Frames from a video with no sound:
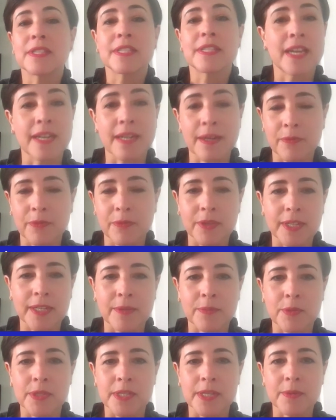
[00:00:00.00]
standing up for the
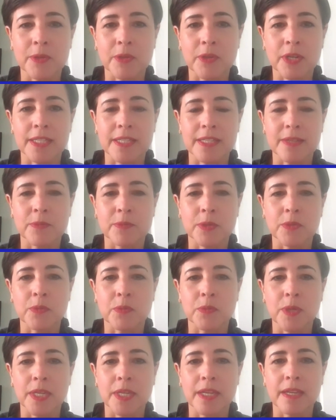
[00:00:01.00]
Liberal Democrats and
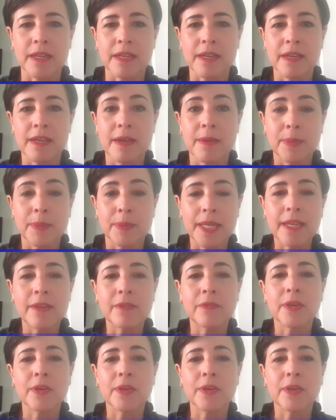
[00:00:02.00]
what we believe